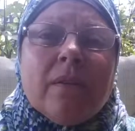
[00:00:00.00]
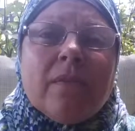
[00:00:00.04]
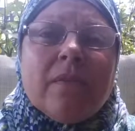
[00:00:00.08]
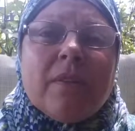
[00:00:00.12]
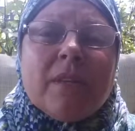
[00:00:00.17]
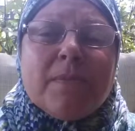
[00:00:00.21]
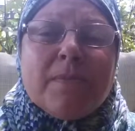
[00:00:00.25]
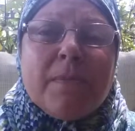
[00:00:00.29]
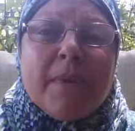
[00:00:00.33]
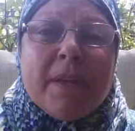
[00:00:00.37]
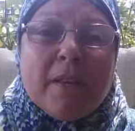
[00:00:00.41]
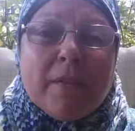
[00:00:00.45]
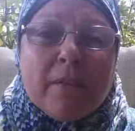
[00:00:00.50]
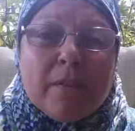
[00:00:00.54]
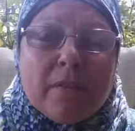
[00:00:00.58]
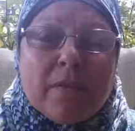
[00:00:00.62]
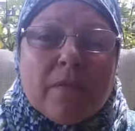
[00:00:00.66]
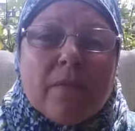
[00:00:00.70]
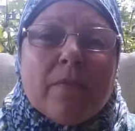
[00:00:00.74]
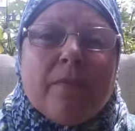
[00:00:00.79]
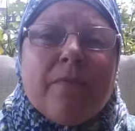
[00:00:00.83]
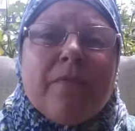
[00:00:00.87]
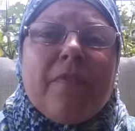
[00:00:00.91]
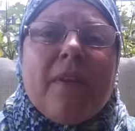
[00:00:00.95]
that's been
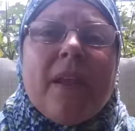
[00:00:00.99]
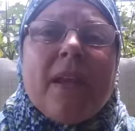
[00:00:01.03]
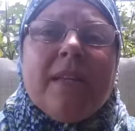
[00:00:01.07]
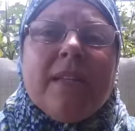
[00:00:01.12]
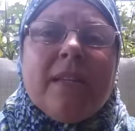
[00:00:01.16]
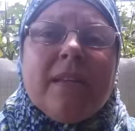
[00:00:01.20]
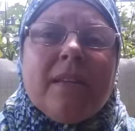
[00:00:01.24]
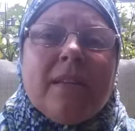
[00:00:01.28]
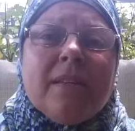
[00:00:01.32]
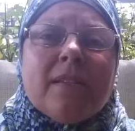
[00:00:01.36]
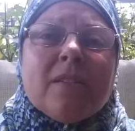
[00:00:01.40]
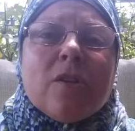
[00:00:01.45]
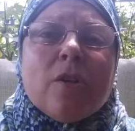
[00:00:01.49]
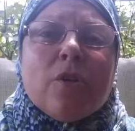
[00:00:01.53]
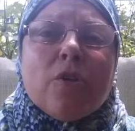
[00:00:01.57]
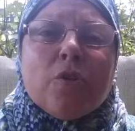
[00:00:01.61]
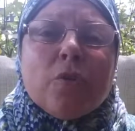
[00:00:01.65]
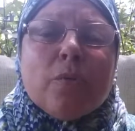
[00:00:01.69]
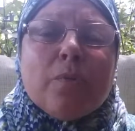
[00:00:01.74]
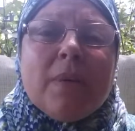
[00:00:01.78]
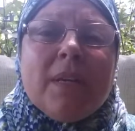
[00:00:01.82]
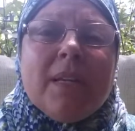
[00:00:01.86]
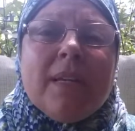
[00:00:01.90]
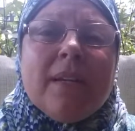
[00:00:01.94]
flooding
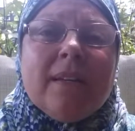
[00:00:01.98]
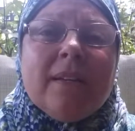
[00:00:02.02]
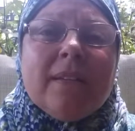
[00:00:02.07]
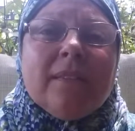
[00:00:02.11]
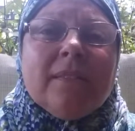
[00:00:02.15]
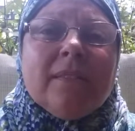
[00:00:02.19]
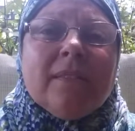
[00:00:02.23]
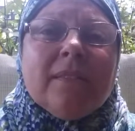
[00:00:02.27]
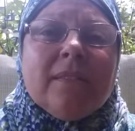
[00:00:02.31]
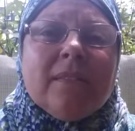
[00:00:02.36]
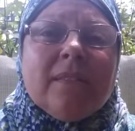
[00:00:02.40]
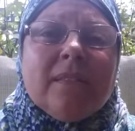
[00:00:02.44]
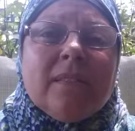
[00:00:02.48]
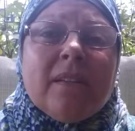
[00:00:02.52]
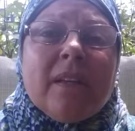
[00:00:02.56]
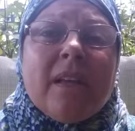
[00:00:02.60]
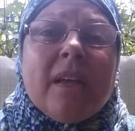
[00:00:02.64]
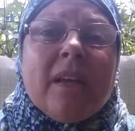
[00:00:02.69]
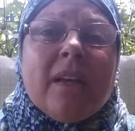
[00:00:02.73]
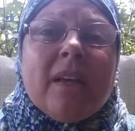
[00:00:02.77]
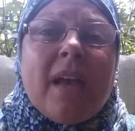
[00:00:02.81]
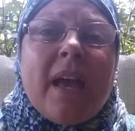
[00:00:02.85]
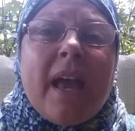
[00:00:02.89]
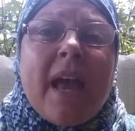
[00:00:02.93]
social media.
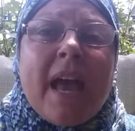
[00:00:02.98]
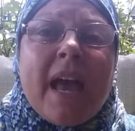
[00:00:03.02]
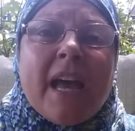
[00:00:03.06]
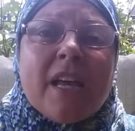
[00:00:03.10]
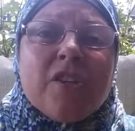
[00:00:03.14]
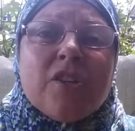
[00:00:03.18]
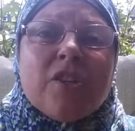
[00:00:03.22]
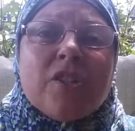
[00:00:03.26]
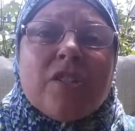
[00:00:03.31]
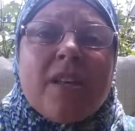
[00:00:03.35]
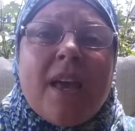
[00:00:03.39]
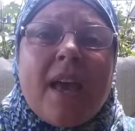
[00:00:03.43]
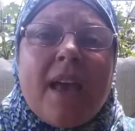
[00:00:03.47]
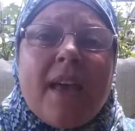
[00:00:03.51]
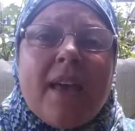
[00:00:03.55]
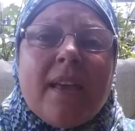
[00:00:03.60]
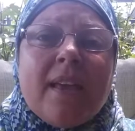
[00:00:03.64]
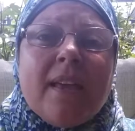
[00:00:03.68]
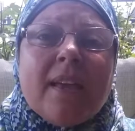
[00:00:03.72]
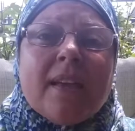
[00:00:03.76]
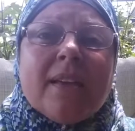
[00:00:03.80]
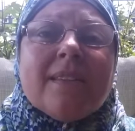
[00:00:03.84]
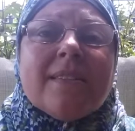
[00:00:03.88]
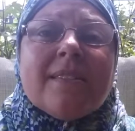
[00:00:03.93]

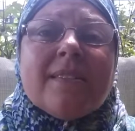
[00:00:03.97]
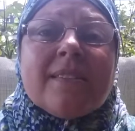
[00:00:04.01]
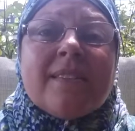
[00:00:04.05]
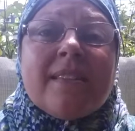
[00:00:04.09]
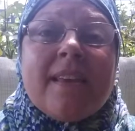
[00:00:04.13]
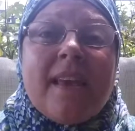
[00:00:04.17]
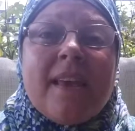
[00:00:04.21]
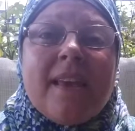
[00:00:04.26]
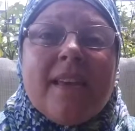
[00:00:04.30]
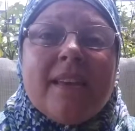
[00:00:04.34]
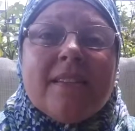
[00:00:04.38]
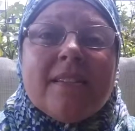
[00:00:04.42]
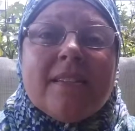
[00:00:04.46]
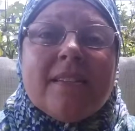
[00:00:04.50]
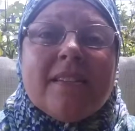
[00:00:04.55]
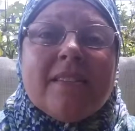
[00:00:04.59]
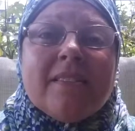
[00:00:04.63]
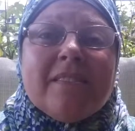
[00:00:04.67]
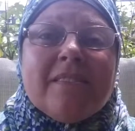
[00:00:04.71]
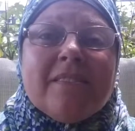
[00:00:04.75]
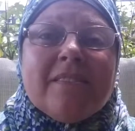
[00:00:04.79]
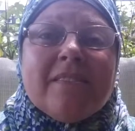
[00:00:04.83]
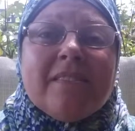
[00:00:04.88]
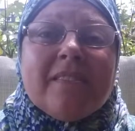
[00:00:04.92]
Hashtag scared.
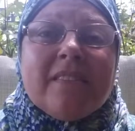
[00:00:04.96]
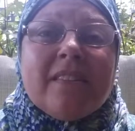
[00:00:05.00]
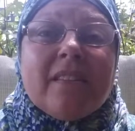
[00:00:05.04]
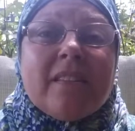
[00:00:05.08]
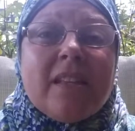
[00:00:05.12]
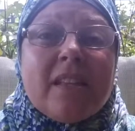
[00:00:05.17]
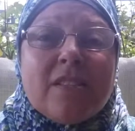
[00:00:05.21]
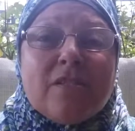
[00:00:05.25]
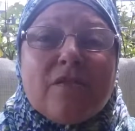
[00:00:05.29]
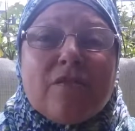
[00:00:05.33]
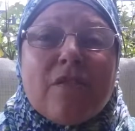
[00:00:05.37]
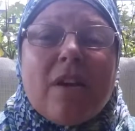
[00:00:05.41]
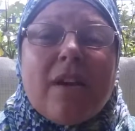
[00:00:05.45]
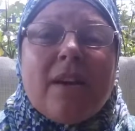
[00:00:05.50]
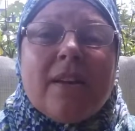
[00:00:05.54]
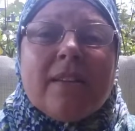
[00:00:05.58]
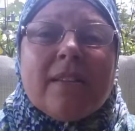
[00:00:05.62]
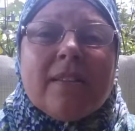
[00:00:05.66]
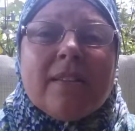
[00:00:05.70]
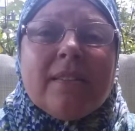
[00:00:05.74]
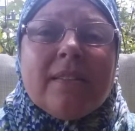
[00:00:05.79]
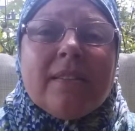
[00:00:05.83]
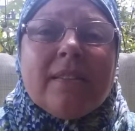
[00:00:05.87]
That's right.